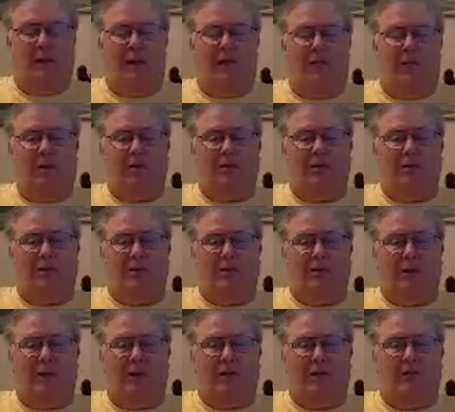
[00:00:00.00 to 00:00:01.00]
Russell was a
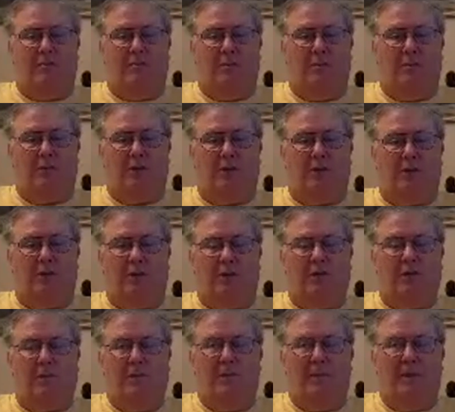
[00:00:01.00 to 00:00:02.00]
session musician
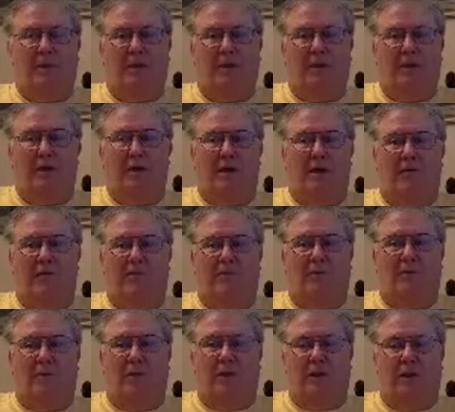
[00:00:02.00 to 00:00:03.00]

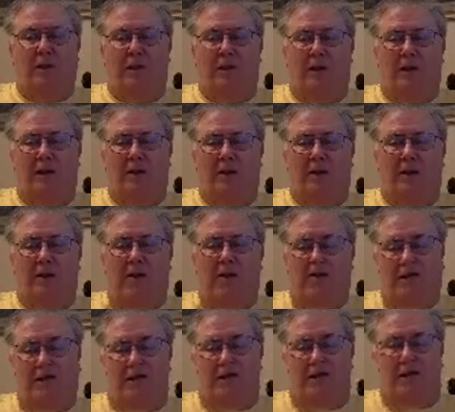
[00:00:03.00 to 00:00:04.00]
for the wrecking
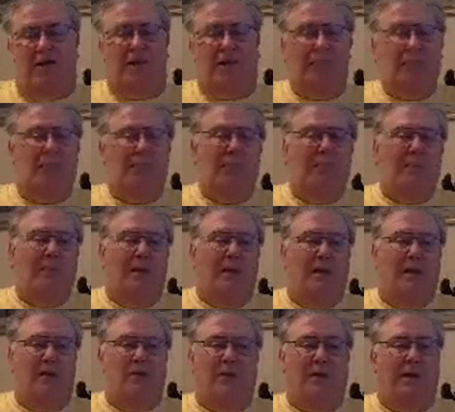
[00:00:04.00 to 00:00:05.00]
crew,
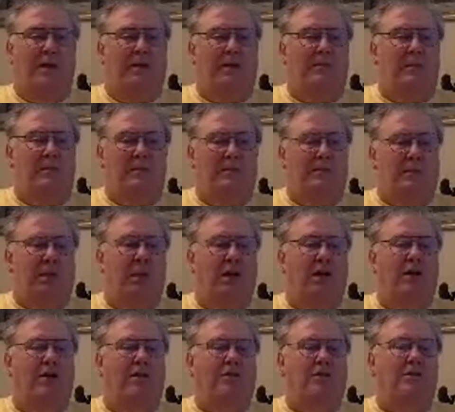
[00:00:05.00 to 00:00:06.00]
who did
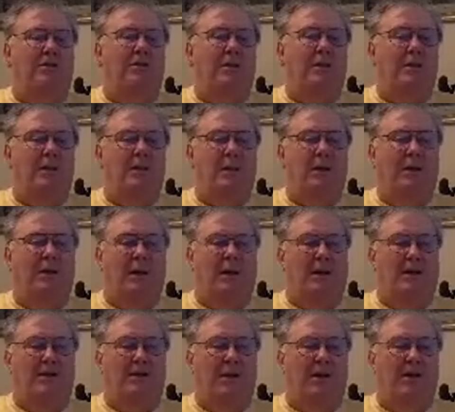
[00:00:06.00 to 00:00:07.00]
tons
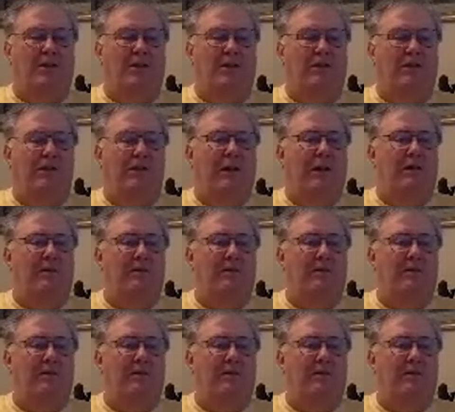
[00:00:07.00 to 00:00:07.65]
of.